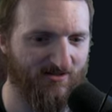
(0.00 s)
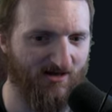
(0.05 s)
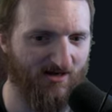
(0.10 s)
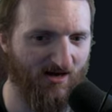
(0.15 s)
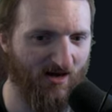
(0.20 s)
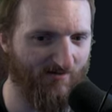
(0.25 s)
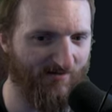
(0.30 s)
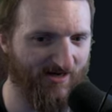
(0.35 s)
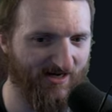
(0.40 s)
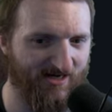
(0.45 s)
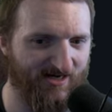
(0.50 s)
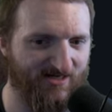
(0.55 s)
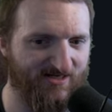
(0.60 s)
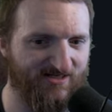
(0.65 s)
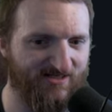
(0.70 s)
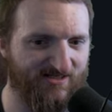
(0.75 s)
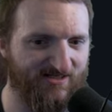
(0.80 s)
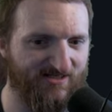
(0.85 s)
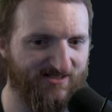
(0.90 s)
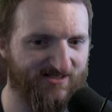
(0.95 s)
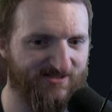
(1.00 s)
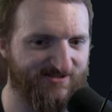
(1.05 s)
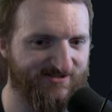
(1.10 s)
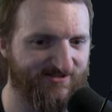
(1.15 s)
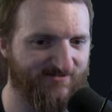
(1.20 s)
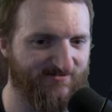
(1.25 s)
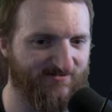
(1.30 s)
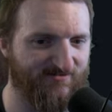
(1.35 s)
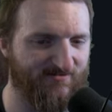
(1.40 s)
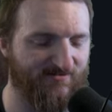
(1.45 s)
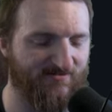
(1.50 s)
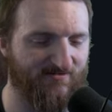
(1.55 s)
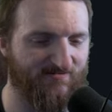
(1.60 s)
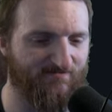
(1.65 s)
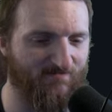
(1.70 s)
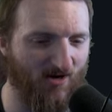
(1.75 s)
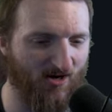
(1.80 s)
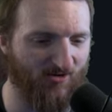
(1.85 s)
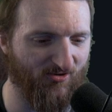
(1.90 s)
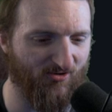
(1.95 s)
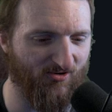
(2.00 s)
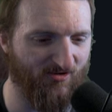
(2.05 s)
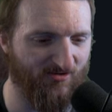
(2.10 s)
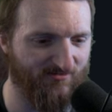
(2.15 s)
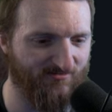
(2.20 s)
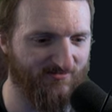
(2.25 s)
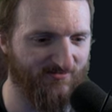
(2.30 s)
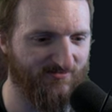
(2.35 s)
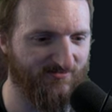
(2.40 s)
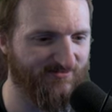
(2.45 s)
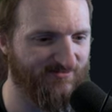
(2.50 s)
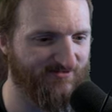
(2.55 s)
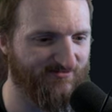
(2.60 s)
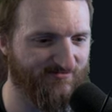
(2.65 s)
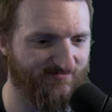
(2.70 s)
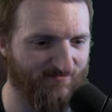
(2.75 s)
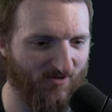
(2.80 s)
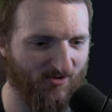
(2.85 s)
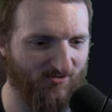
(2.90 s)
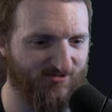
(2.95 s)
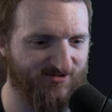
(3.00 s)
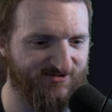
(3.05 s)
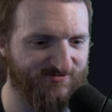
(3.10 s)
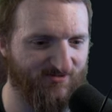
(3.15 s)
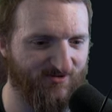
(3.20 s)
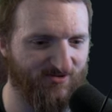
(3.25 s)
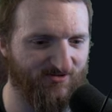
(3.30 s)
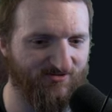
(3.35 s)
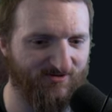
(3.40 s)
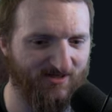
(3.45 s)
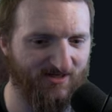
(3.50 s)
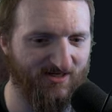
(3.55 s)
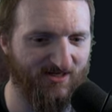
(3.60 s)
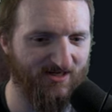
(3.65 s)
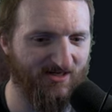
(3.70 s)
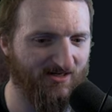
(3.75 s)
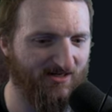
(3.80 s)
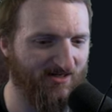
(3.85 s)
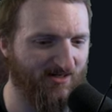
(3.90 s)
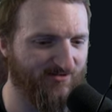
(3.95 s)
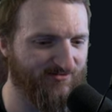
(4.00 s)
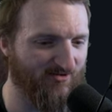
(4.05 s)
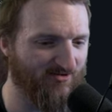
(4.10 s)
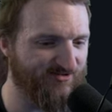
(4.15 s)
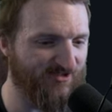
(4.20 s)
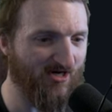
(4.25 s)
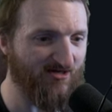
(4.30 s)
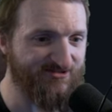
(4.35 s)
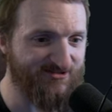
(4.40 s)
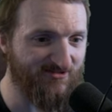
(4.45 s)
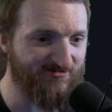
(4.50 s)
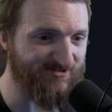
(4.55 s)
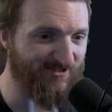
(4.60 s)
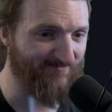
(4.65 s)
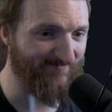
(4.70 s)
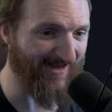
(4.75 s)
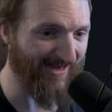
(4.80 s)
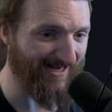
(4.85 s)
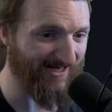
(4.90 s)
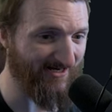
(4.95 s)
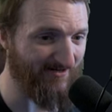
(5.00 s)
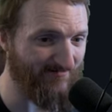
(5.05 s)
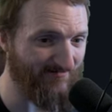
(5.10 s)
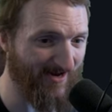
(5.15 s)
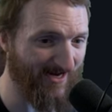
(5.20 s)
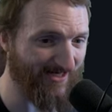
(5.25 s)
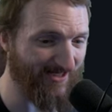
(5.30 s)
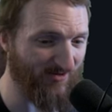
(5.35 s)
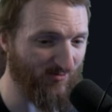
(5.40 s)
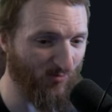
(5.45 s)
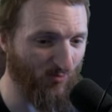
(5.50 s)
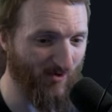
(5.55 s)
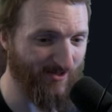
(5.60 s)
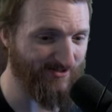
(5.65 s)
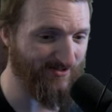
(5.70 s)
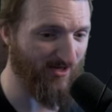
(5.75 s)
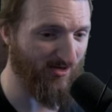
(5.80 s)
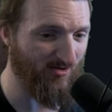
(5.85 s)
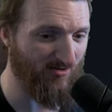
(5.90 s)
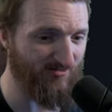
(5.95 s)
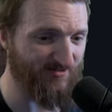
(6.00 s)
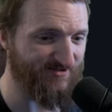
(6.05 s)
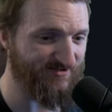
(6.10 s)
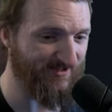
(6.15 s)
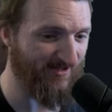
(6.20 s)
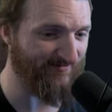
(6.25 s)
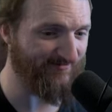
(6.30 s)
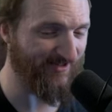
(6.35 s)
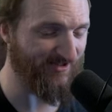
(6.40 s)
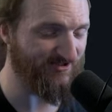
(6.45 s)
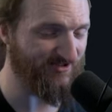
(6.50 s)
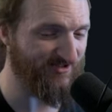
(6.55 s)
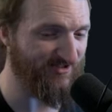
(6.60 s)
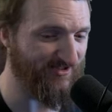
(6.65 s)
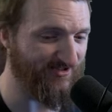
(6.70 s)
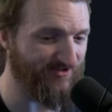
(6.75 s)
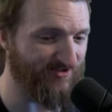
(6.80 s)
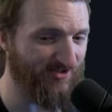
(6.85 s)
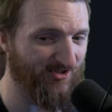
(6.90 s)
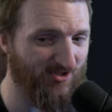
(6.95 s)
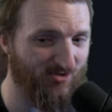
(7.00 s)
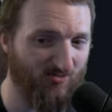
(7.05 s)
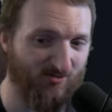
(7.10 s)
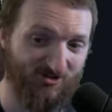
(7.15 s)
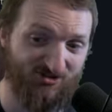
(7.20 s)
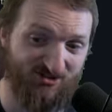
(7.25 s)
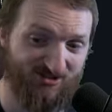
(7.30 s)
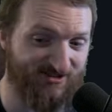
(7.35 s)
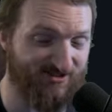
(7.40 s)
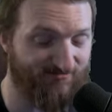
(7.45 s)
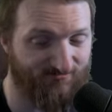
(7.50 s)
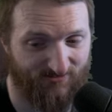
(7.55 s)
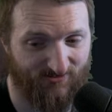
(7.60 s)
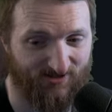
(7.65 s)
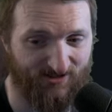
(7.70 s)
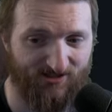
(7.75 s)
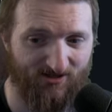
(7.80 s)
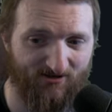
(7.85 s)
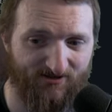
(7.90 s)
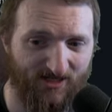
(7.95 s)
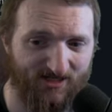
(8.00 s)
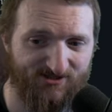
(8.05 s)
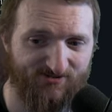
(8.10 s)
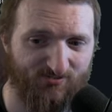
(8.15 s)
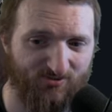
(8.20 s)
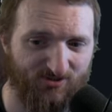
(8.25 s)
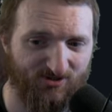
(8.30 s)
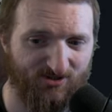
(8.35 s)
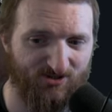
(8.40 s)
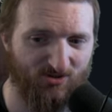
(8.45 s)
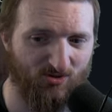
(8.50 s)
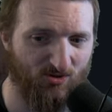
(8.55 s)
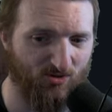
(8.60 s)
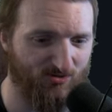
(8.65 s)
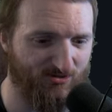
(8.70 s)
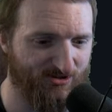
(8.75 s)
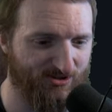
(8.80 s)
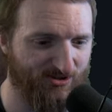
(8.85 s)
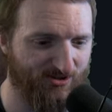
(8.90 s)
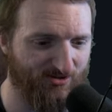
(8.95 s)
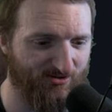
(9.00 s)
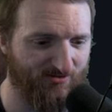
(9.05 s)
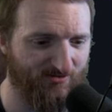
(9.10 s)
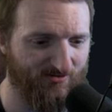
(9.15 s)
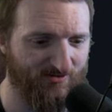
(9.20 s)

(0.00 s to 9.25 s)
I mean, it is butter, butter smooth. There's also some animated window stuff that you can do, which is, you know, that's pretty cool too.